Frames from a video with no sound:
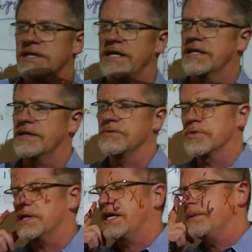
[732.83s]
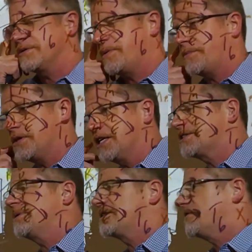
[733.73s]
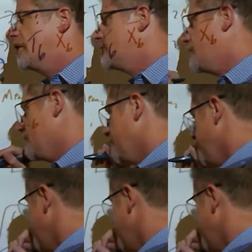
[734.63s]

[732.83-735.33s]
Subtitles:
like it really helps people, the expensive hardware.